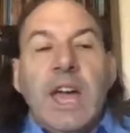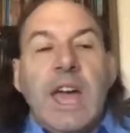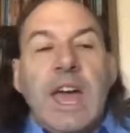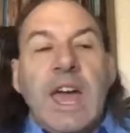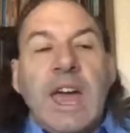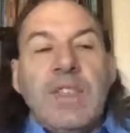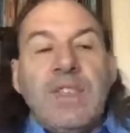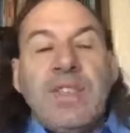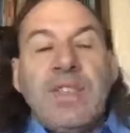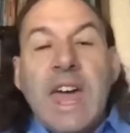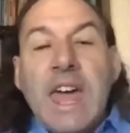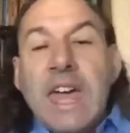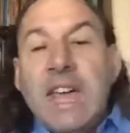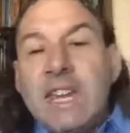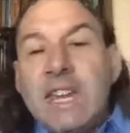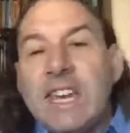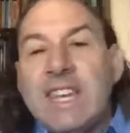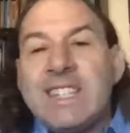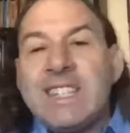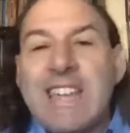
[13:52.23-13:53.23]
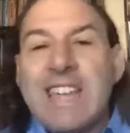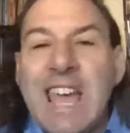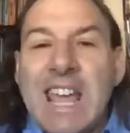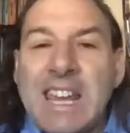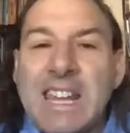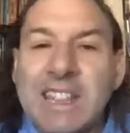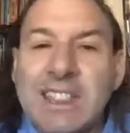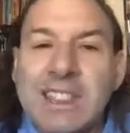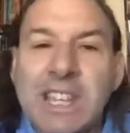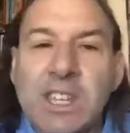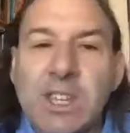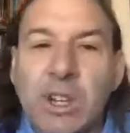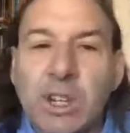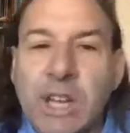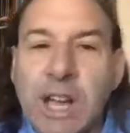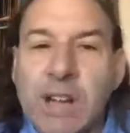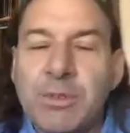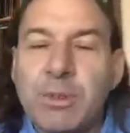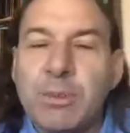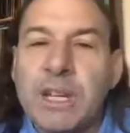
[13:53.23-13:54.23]
And then it's anything your
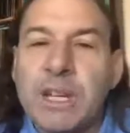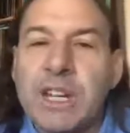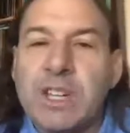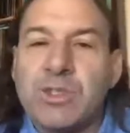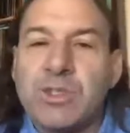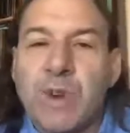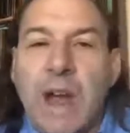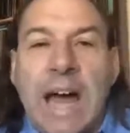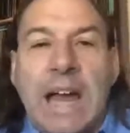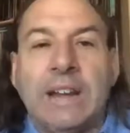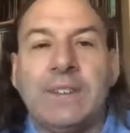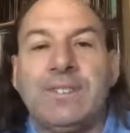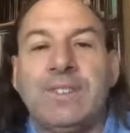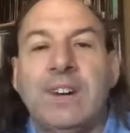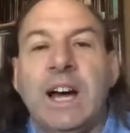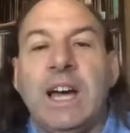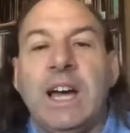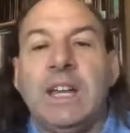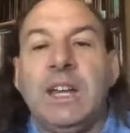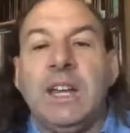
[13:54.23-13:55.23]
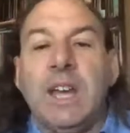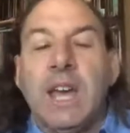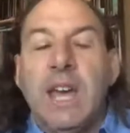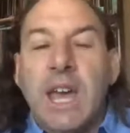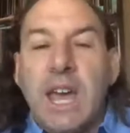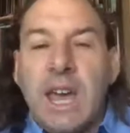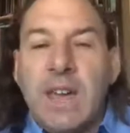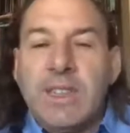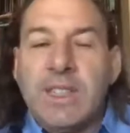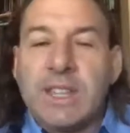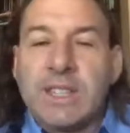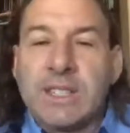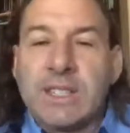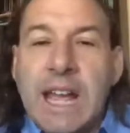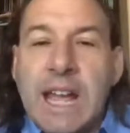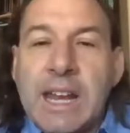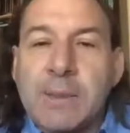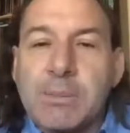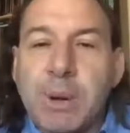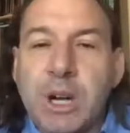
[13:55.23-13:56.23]
government has ratified. And the
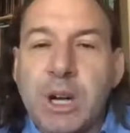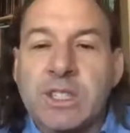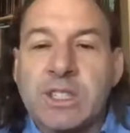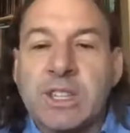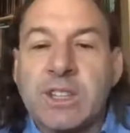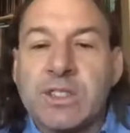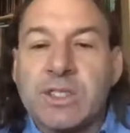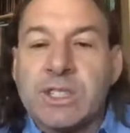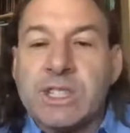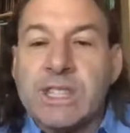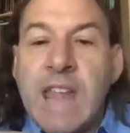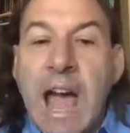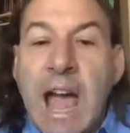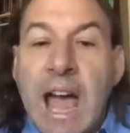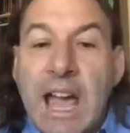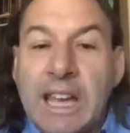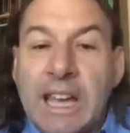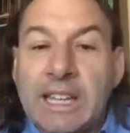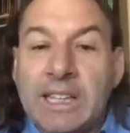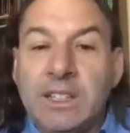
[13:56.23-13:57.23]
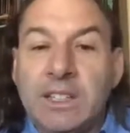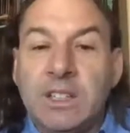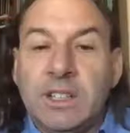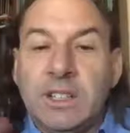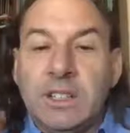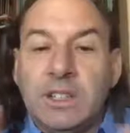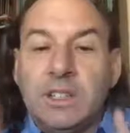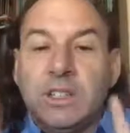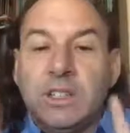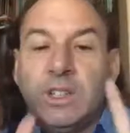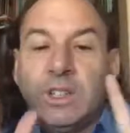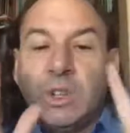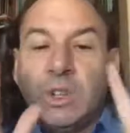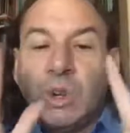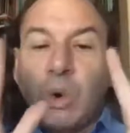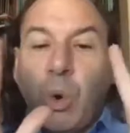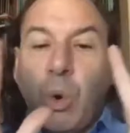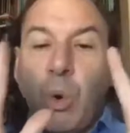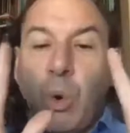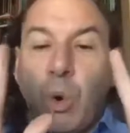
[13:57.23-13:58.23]
exciting part is there's 9
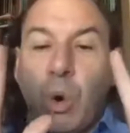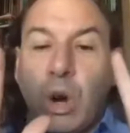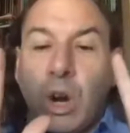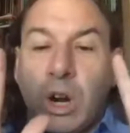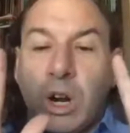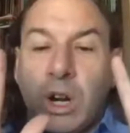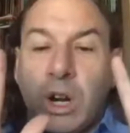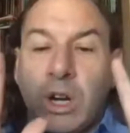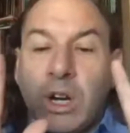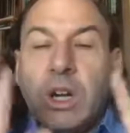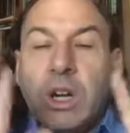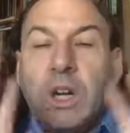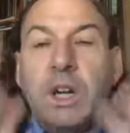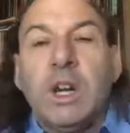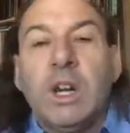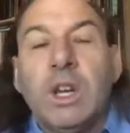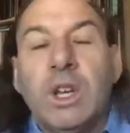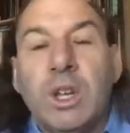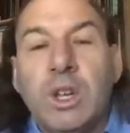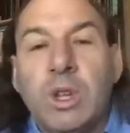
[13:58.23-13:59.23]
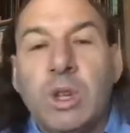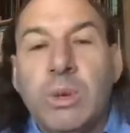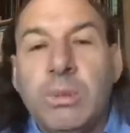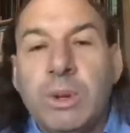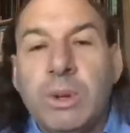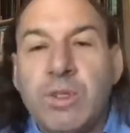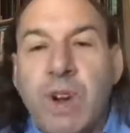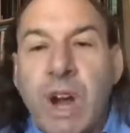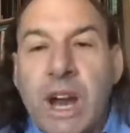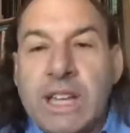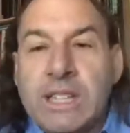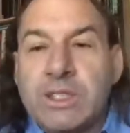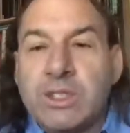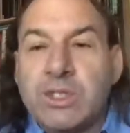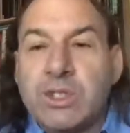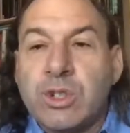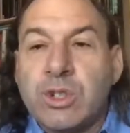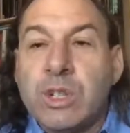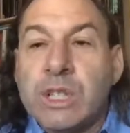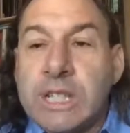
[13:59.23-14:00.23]
core human rights
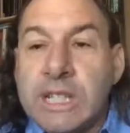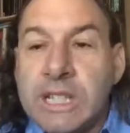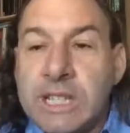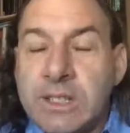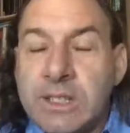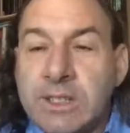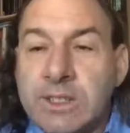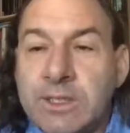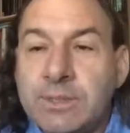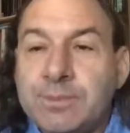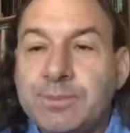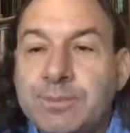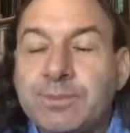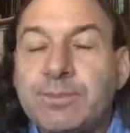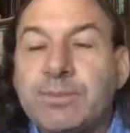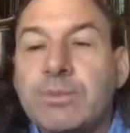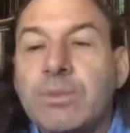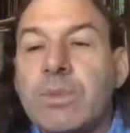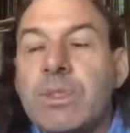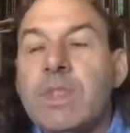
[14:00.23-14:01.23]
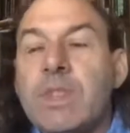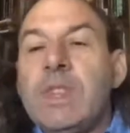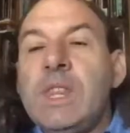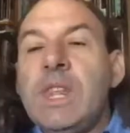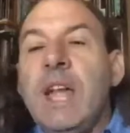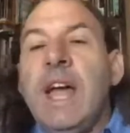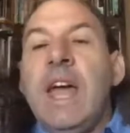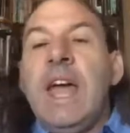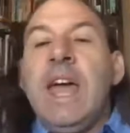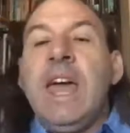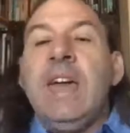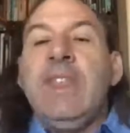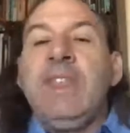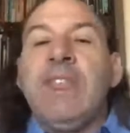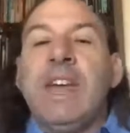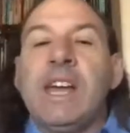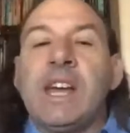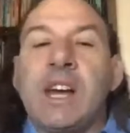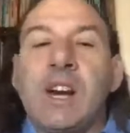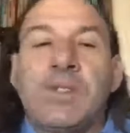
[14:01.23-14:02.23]
treaties, and
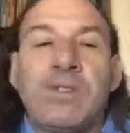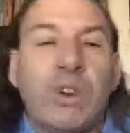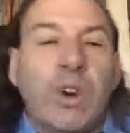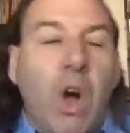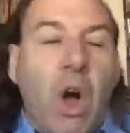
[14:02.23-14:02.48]
they cover